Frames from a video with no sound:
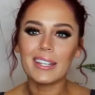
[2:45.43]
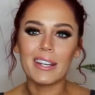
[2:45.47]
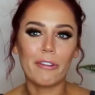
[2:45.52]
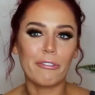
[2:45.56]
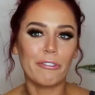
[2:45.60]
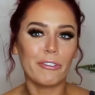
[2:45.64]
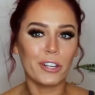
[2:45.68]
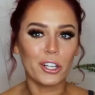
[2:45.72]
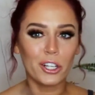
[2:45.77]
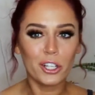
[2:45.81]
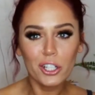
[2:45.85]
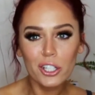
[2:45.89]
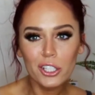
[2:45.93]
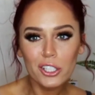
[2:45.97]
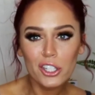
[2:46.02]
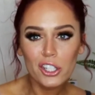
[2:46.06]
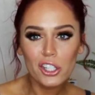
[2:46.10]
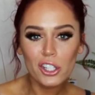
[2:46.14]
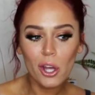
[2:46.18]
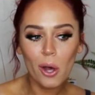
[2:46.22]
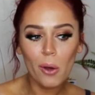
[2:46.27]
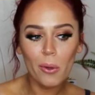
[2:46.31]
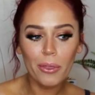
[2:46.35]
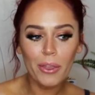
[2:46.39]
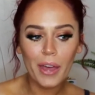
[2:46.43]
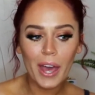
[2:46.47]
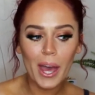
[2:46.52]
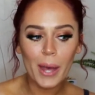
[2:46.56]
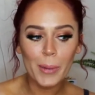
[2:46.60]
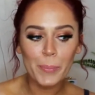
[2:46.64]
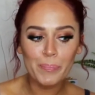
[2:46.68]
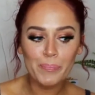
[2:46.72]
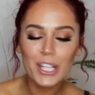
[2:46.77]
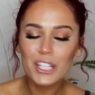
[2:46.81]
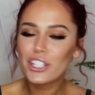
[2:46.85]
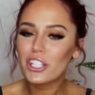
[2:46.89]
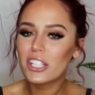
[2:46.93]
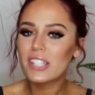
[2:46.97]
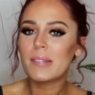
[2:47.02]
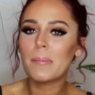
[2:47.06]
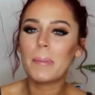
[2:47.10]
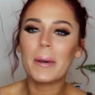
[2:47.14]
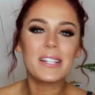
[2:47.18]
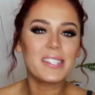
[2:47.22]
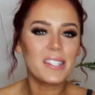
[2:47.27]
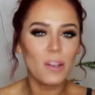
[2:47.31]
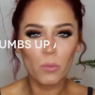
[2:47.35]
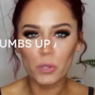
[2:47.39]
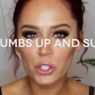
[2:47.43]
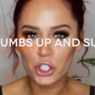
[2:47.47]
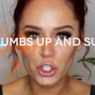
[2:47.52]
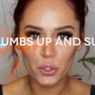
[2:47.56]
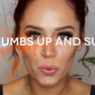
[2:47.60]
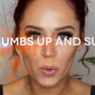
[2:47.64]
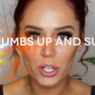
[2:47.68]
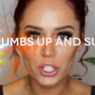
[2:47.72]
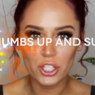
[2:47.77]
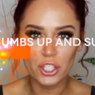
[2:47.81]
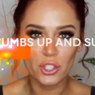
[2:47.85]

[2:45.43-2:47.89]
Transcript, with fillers: you definitely could sew them. It just depends on what you want